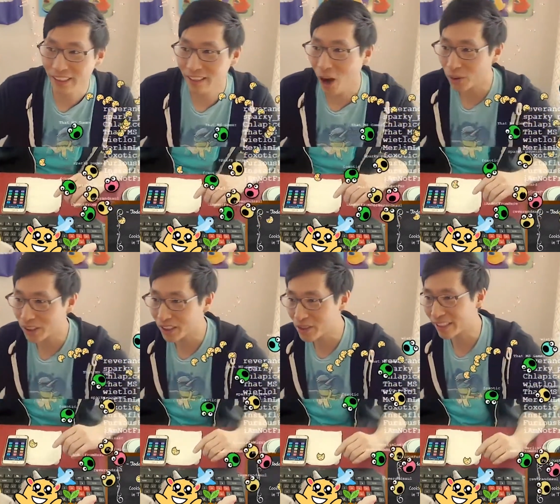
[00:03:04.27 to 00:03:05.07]
Oh, there it
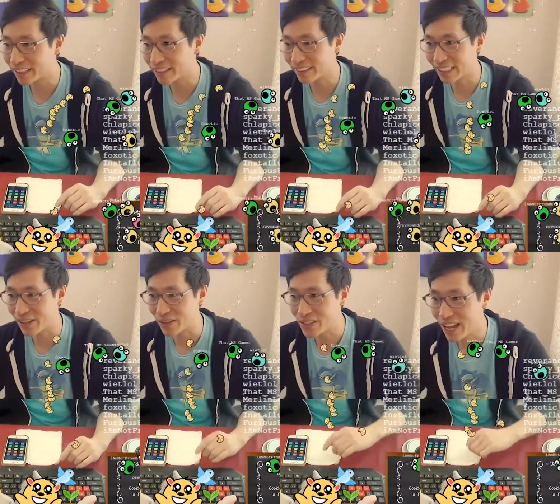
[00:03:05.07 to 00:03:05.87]
goes again. There it
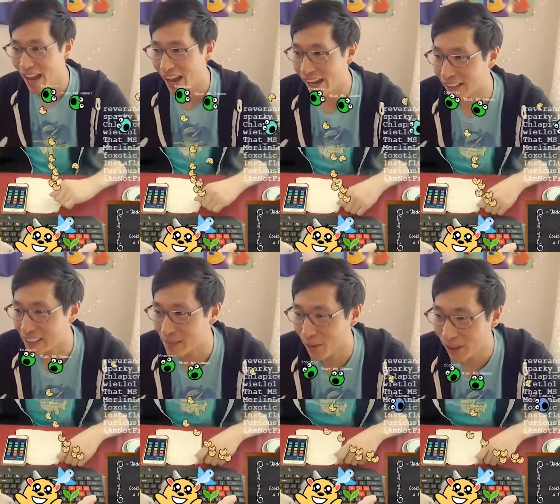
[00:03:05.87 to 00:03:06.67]
goes. And
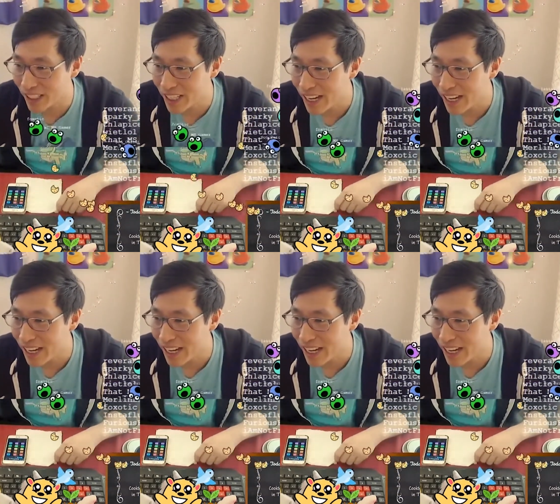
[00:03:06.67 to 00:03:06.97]
Sparky